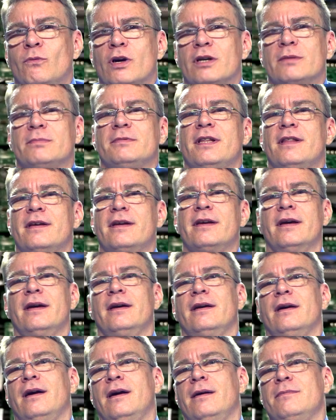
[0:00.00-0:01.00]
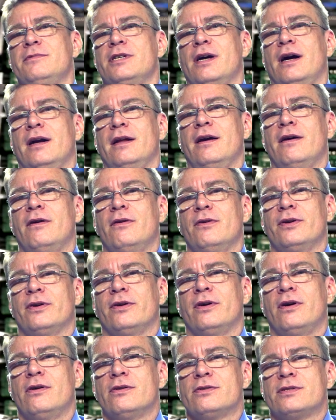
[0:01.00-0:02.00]
Welcome to The Gig. I'm Johnny O,
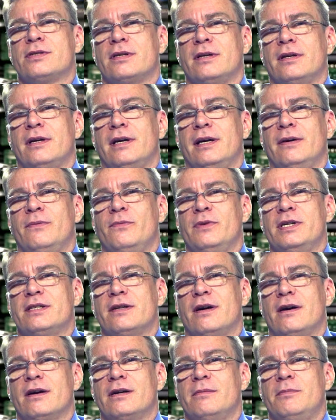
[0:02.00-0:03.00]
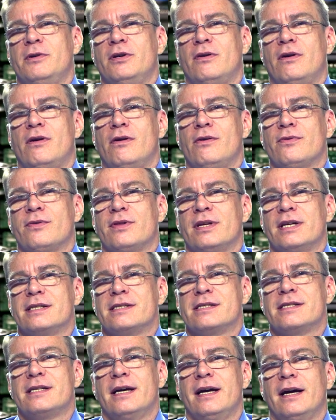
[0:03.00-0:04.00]
your host, and we talk about all
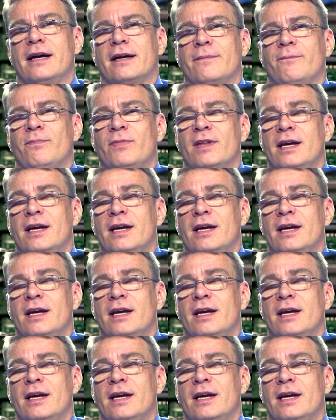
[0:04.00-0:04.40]
things tech.